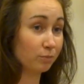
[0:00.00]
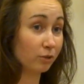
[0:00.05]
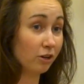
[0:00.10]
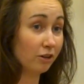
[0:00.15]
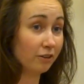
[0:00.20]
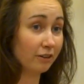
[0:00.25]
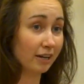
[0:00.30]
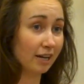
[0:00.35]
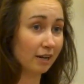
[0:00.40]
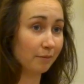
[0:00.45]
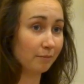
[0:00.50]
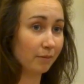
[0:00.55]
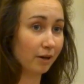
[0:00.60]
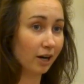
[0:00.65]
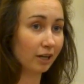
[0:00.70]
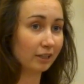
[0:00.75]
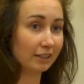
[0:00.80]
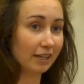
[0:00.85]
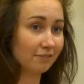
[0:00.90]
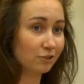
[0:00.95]
program,
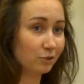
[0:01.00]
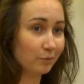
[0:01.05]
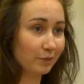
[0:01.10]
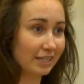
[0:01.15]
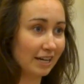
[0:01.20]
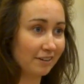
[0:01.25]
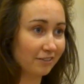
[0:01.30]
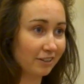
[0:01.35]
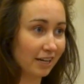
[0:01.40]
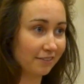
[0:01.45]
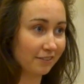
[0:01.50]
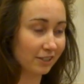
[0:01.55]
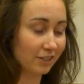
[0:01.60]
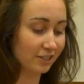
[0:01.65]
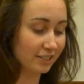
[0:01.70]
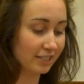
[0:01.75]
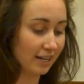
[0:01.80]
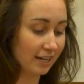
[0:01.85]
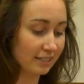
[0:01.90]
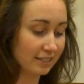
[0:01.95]
our lives would never have
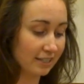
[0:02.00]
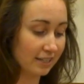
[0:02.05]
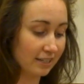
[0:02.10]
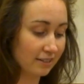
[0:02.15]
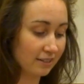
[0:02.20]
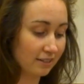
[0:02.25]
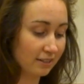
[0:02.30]
intersected.